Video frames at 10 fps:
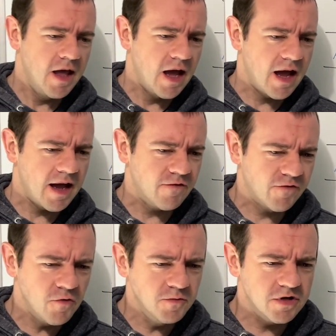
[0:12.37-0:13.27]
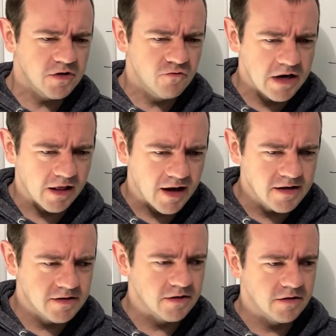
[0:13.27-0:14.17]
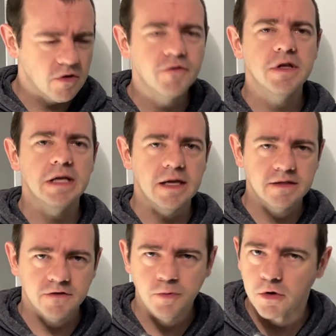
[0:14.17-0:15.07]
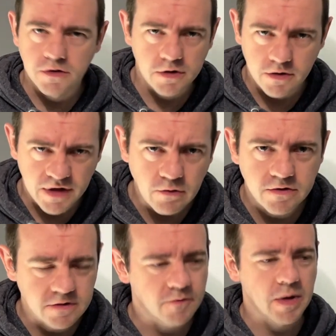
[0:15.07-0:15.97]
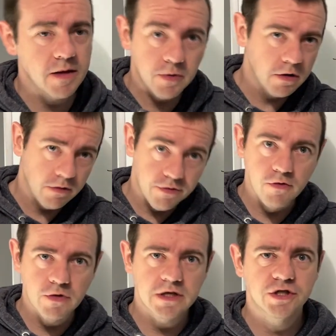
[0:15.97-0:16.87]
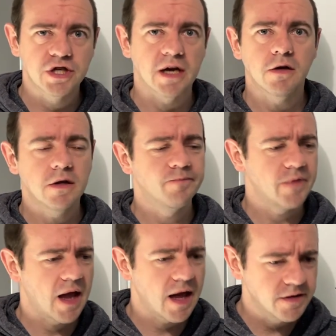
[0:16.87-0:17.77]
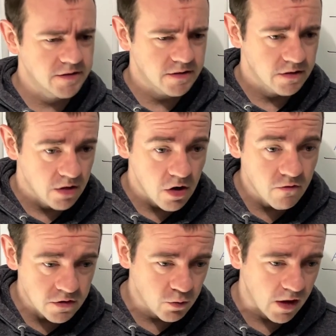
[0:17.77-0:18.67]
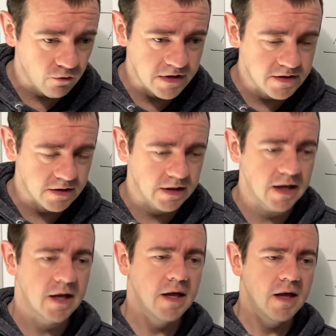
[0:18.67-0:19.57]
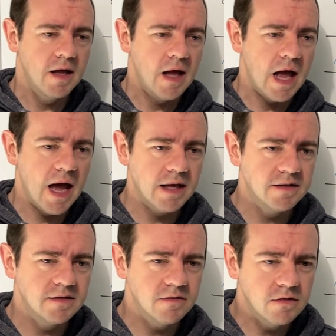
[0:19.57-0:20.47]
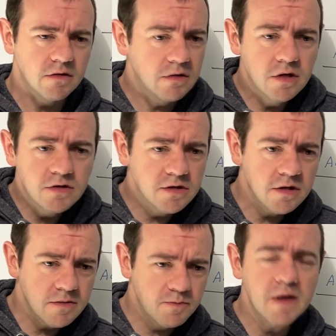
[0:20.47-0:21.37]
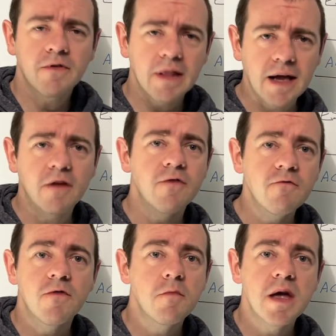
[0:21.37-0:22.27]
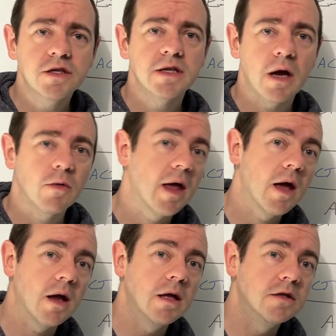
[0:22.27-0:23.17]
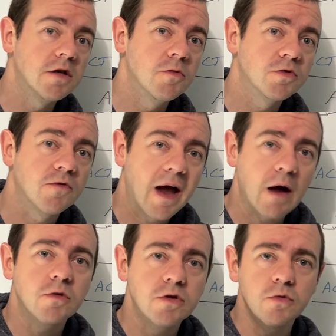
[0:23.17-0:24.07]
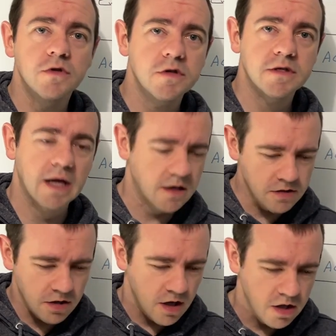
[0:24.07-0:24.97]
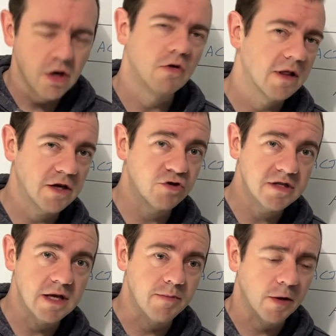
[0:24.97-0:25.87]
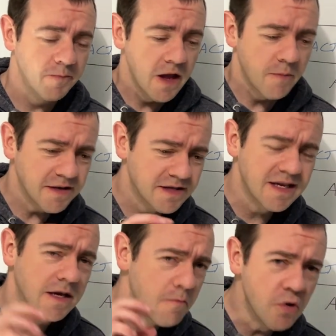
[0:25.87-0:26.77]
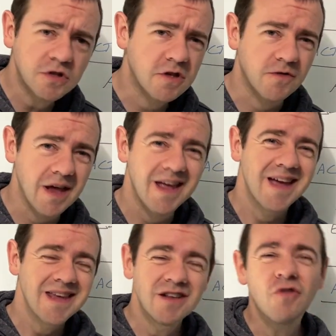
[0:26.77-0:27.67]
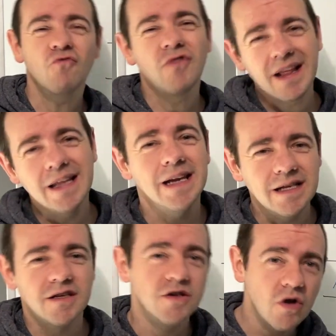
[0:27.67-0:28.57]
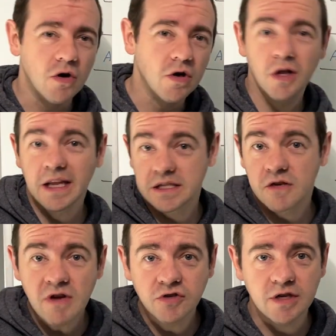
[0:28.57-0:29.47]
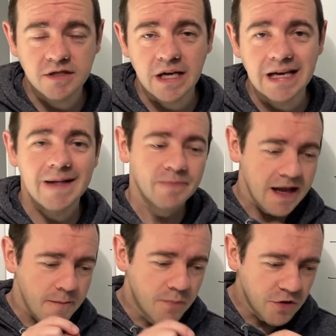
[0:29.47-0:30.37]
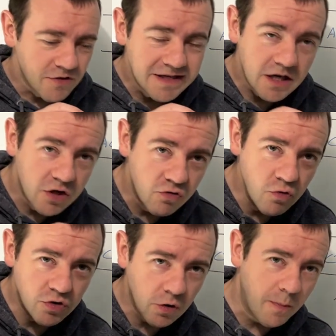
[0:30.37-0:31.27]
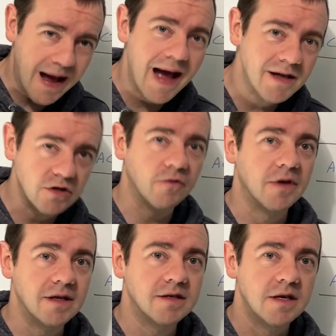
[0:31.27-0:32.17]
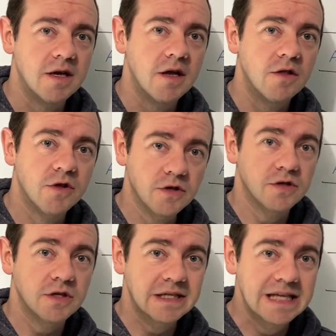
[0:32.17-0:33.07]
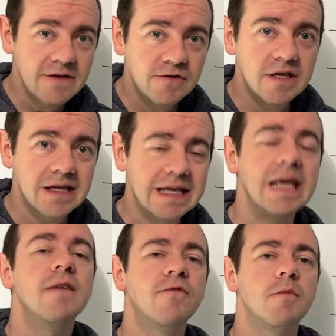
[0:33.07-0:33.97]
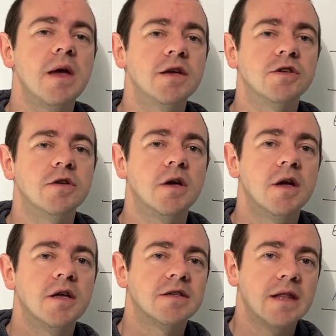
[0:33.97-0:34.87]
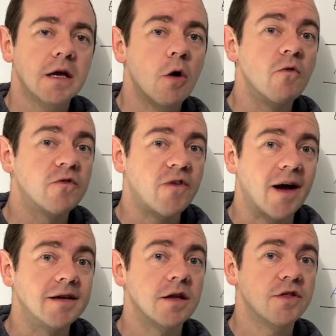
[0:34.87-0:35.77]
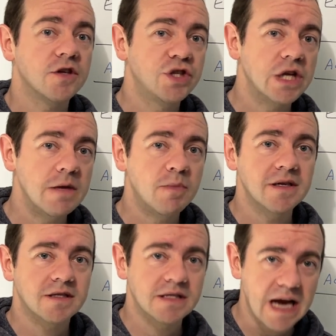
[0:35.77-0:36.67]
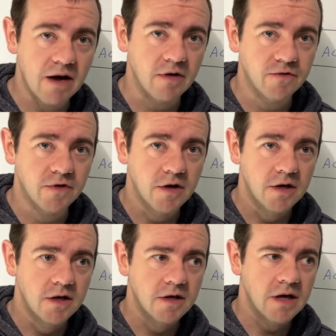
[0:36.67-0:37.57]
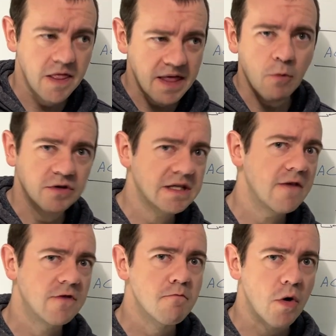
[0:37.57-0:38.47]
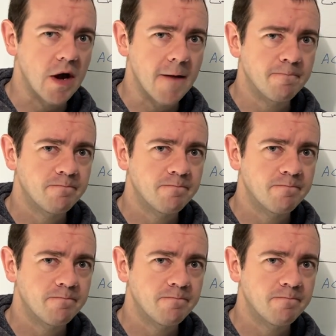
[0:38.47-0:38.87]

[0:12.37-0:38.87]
I've come to realise that over the years I've spoken to thousands of people through this channel, and her as well recently, and there's a bit of a lack of information out there in terms of how to understand your electricity bill. But as I said, most of it you don't really need to know unless you're interested. But there is a crucial part of it that gives you the key information to then go and find the cheapest tariff. And that will save you money.